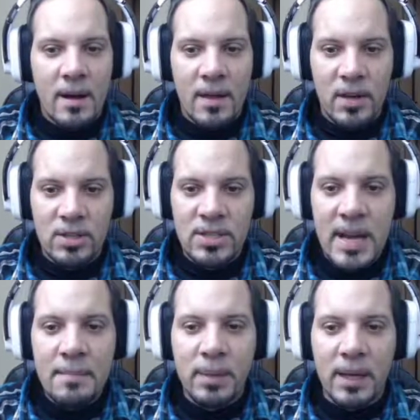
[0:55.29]
there's
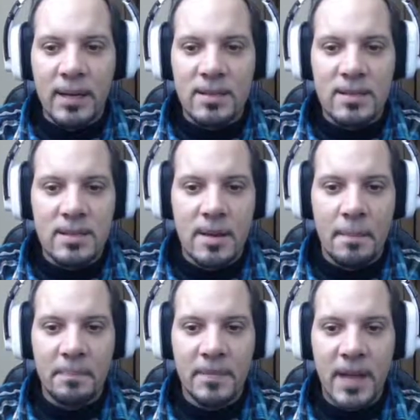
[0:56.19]
nameplates,
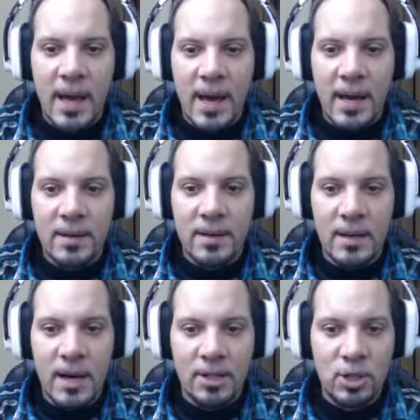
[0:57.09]
and
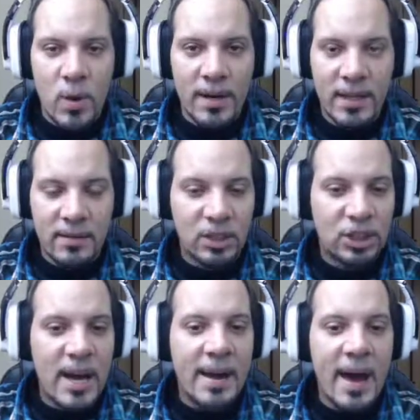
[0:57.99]
I do want to give a
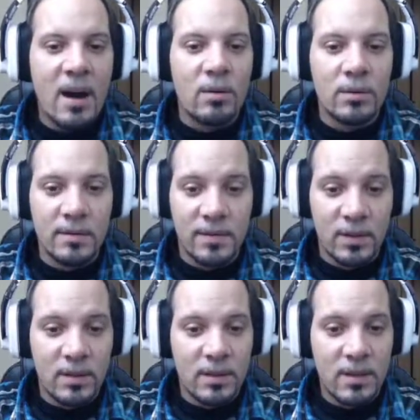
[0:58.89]
shout out
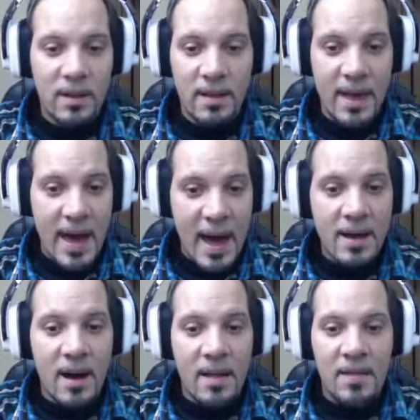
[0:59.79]
for the
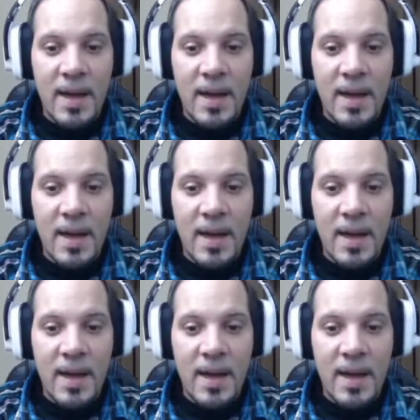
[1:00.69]
add-on